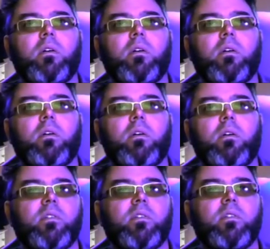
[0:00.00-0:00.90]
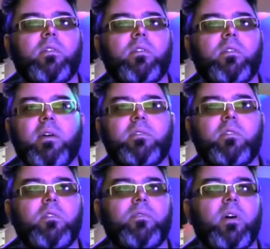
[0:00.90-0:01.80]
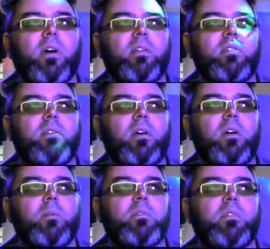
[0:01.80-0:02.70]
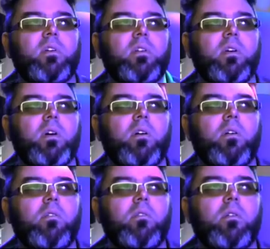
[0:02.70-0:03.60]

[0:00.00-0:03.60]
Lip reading: This is all API certified, set up, it's good to go.